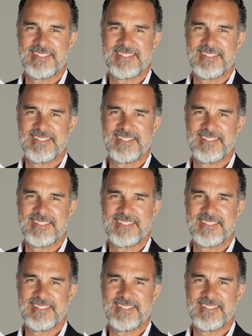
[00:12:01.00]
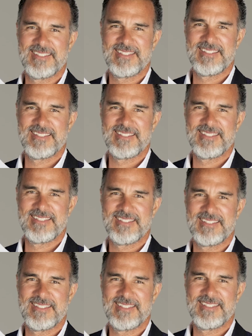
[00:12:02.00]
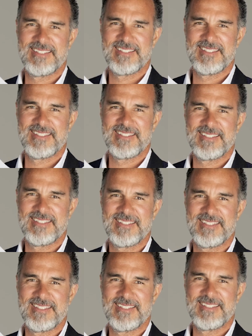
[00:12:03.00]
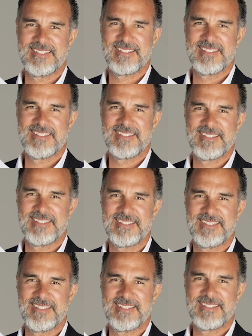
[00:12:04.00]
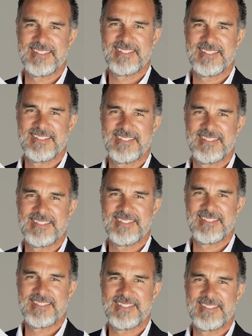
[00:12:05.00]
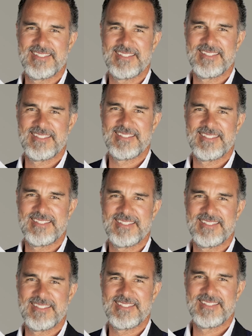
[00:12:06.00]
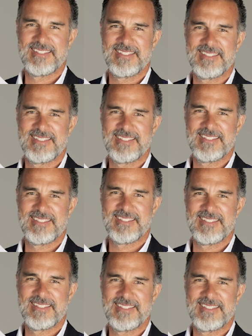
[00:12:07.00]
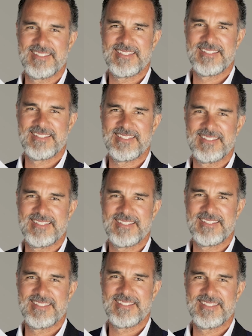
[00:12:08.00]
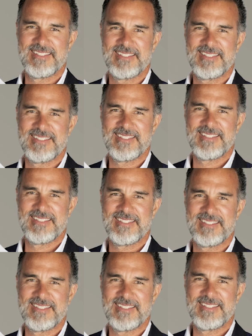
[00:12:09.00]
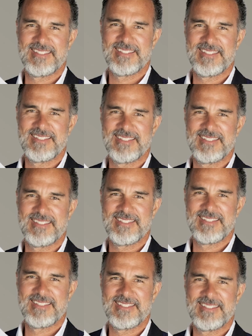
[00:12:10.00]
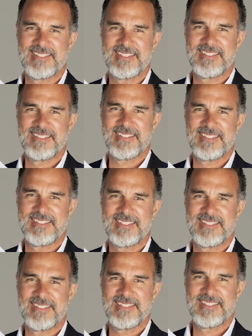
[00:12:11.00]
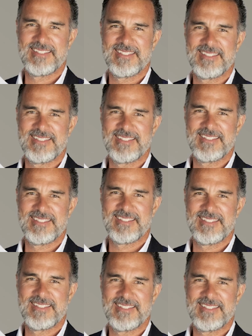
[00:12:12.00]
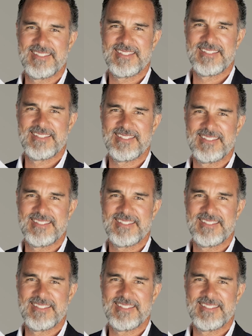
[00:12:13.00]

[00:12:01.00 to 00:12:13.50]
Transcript: Brad had within an EHR company helped us, I think, collaborate and create, again, the foundational technology that exists for Annexus Health that we continue to expand on every day.